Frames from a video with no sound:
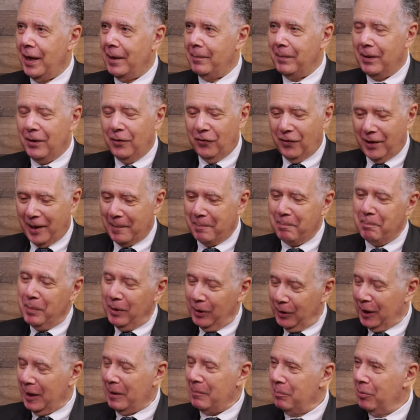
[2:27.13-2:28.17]
That means like
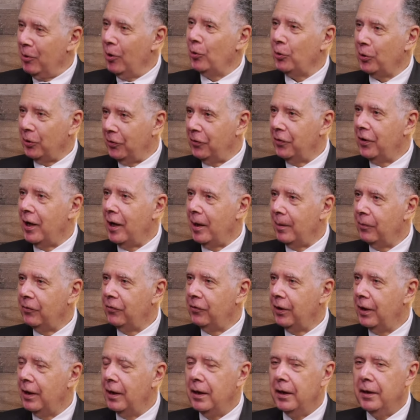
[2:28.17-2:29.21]
building
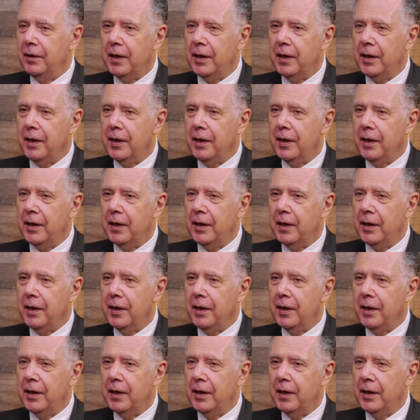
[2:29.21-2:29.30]
prototypes.